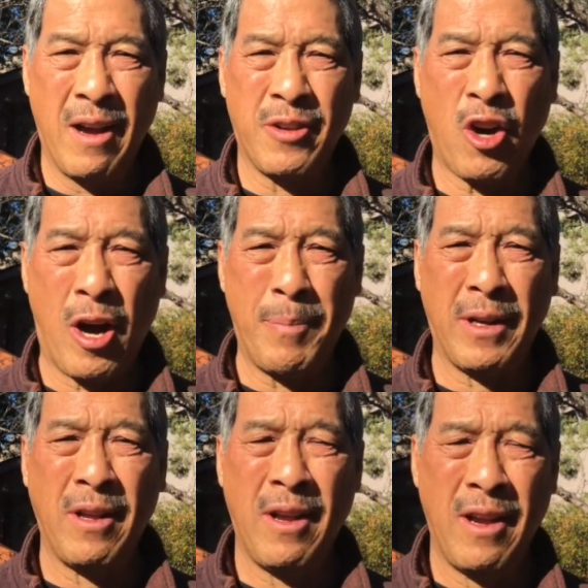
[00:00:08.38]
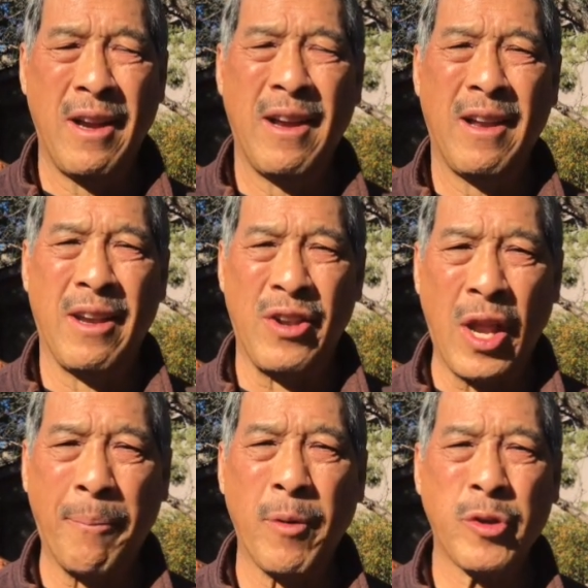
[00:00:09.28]
Topic
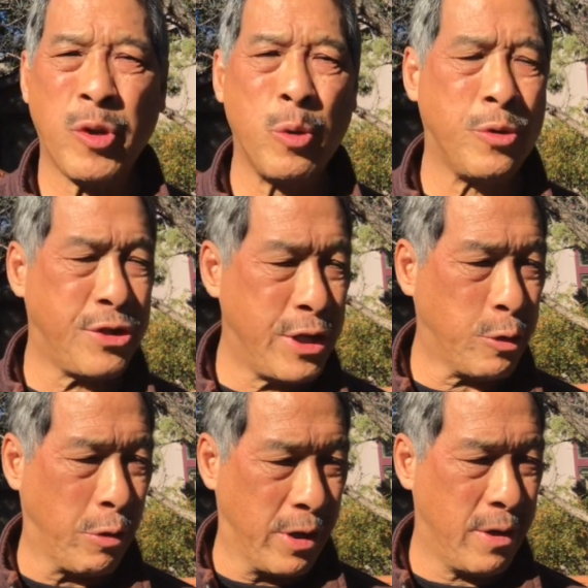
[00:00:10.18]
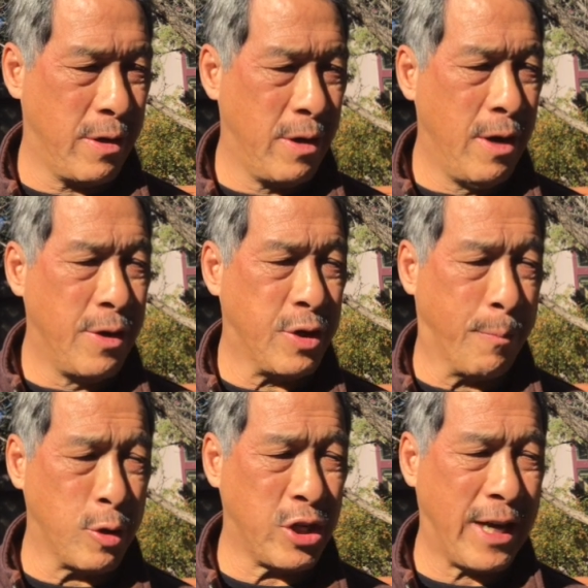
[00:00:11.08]
number 2, secret to
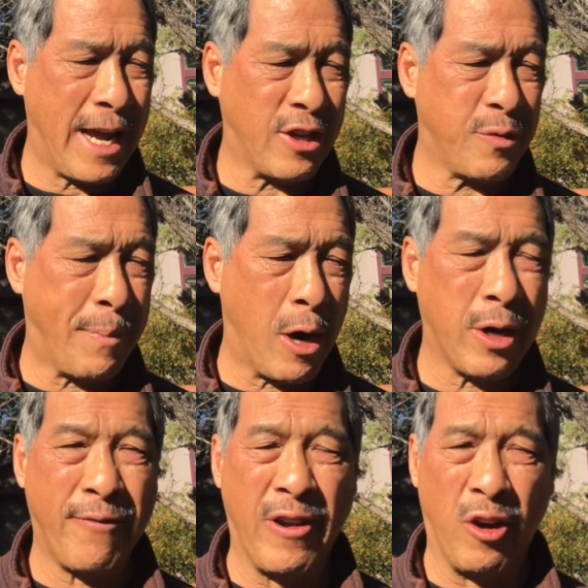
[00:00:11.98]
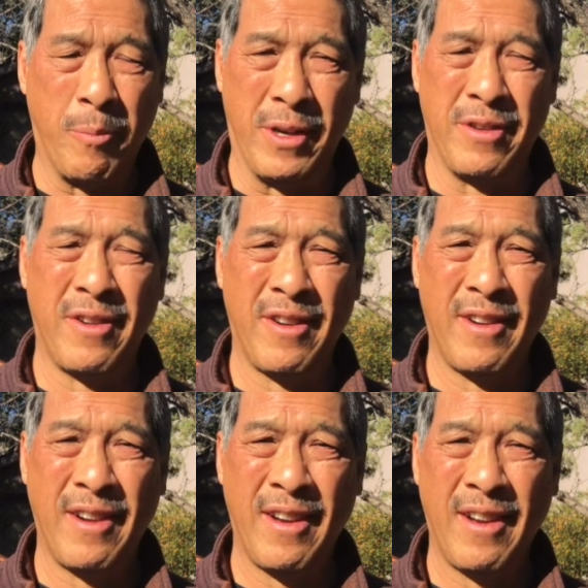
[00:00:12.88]
pushing hands power development
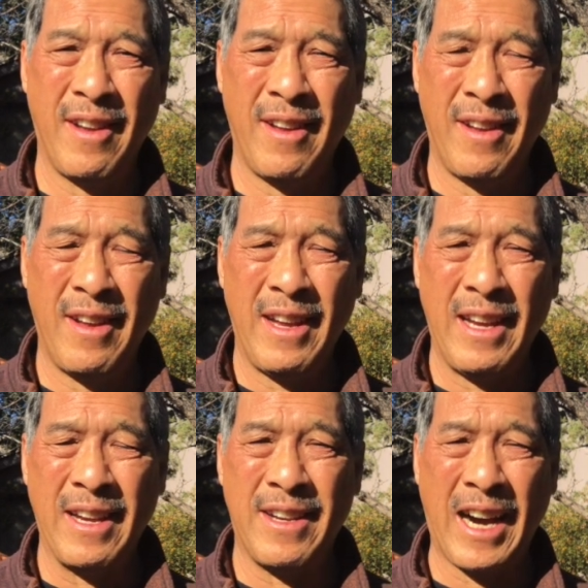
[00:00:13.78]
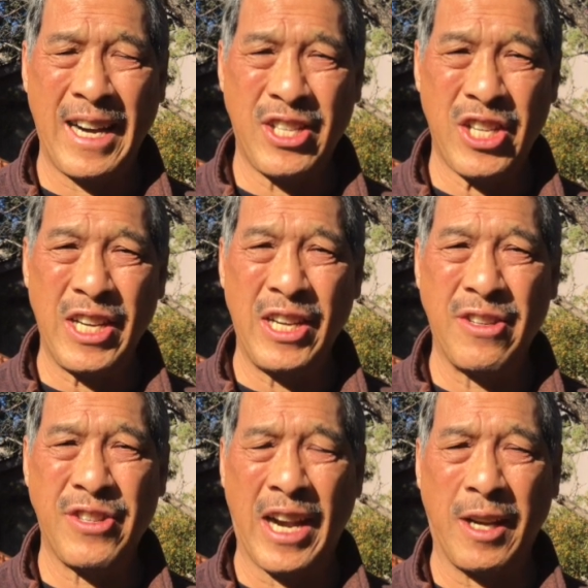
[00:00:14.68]
in Tai Chi,
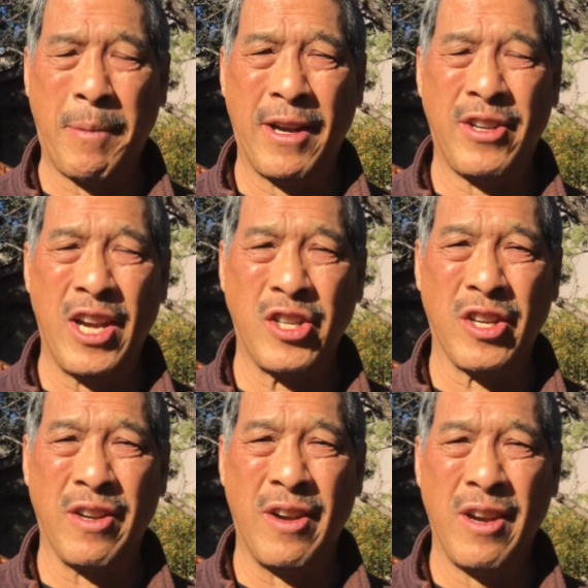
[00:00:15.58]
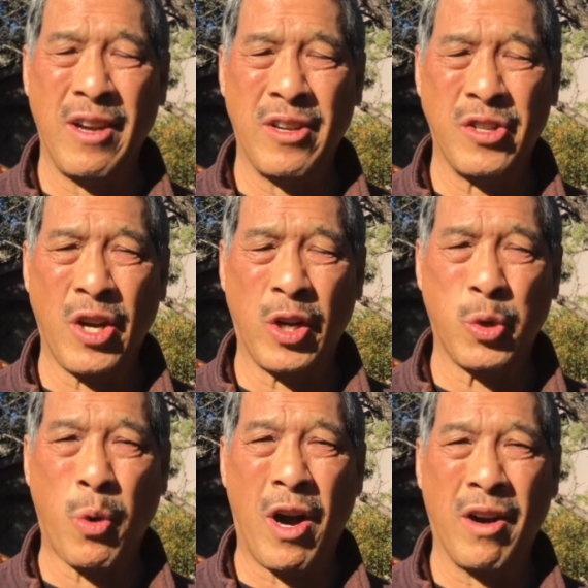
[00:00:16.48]
standing meditation, Zhuang,
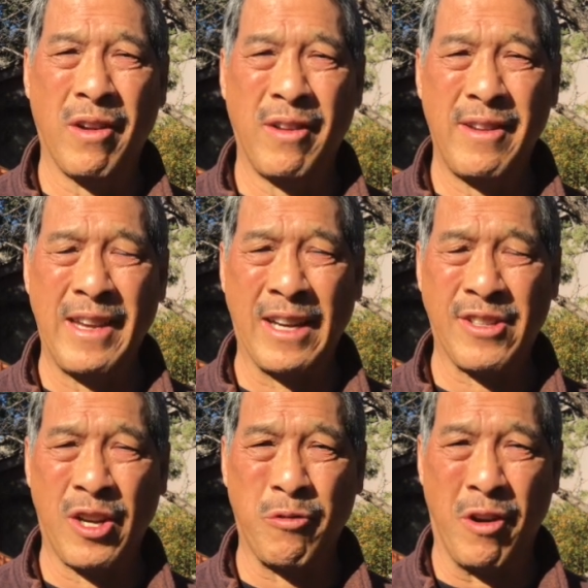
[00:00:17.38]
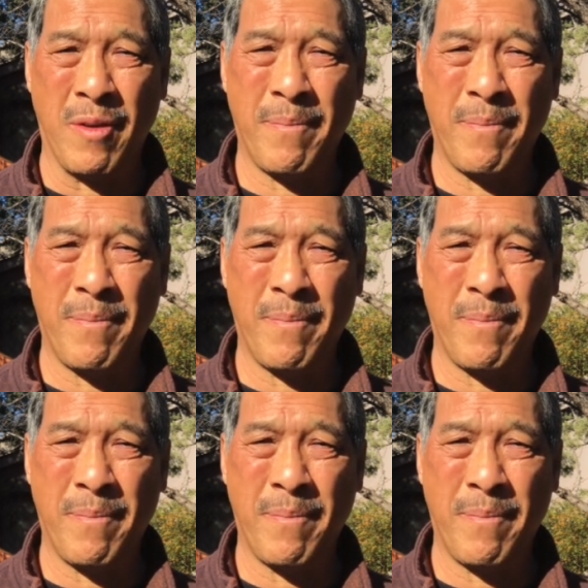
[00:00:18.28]
Zhuang, etc.